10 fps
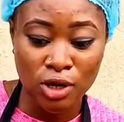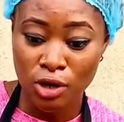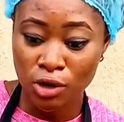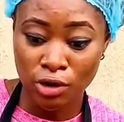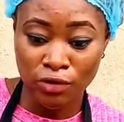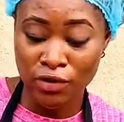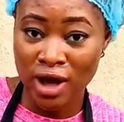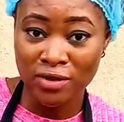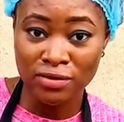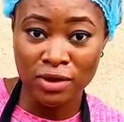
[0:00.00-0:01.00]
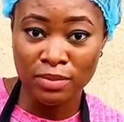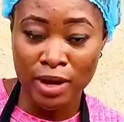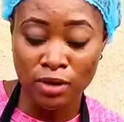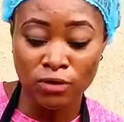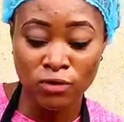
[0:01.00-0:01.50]
Or if you have the
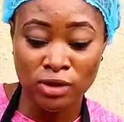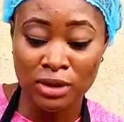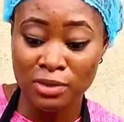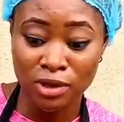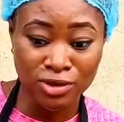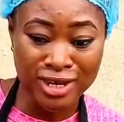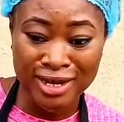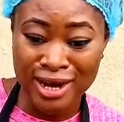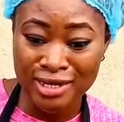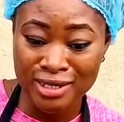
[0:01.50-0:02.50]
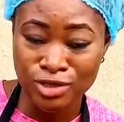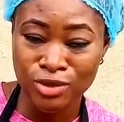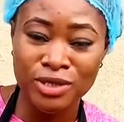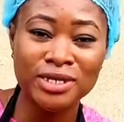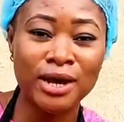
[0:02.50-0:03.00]
back of watermelon, you can add it to
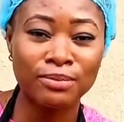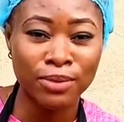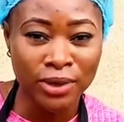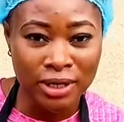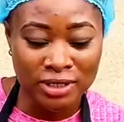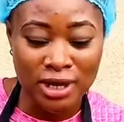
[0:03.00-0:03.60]
it and boil it.